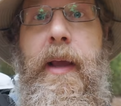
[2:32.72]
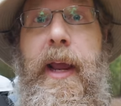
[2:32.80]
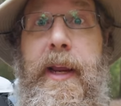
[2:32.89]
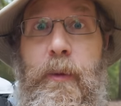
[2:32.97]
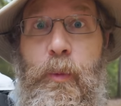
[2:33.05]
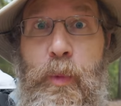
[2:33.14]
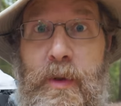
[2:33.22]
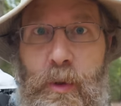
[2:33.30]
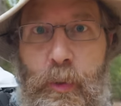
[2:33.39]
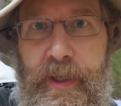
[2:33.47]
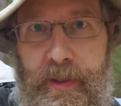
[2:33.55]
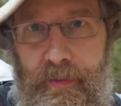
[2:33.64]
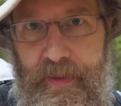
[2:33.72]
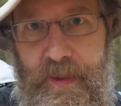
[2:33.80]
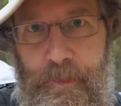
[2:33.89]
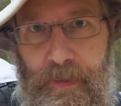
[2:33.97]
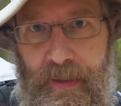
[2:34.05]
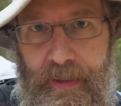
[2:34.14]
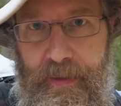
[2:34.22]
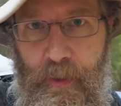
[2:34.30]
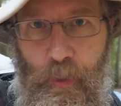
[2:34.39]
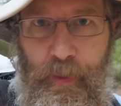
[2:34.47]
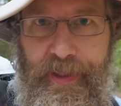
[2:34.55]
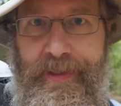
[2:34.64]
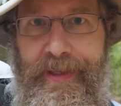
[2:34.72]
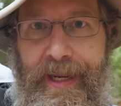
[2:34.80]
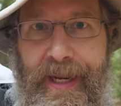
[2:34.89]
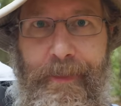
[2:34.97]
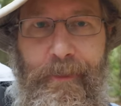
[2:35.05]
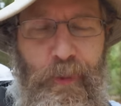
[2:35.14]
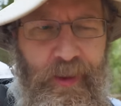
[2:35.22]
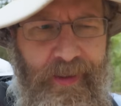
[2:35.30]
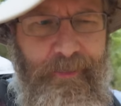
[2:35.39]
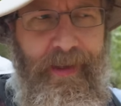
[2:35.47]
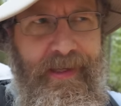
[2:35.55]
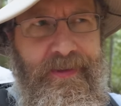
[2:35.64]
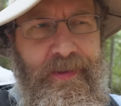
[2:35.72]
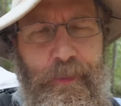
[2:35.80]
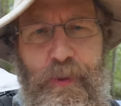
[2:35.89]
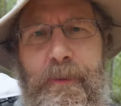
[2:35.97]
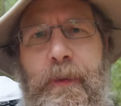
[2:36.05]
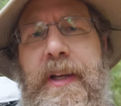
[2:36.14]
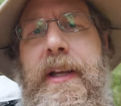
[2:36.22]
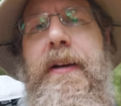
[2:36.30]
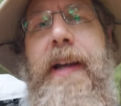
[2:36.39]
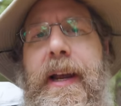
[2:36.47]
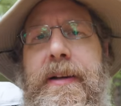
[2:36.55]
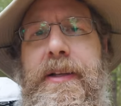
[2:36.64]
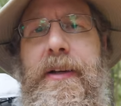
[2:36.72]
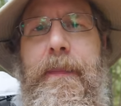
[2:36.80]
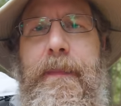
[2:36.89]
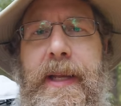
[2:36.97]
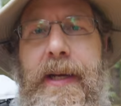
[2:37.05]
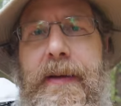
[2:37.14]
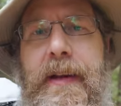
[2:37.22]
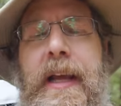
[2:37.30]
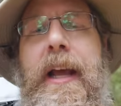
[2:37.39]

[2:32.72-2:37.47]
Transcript: Hey, real quick, let's play a quick game. We'll get back to some more free gear hacks here in a minute.